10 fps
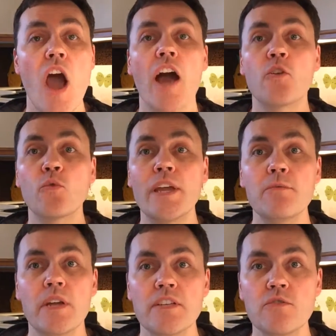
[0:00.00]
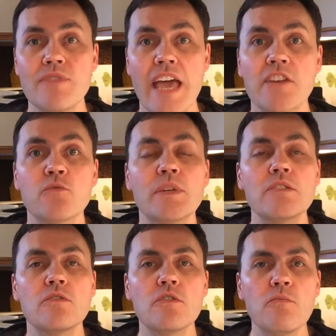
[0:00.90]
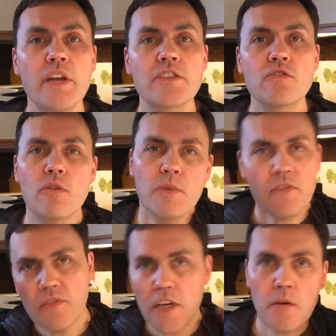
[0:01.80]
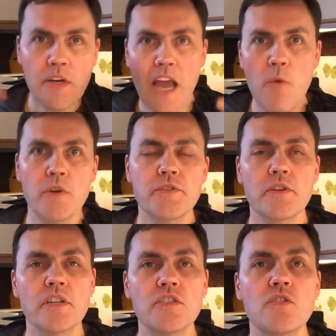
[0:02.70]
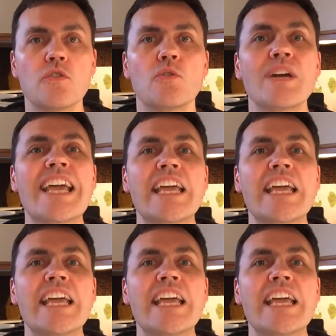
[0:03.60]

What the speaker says: A great way to do that is when you do your brainstorming, figuring out what you're going to do,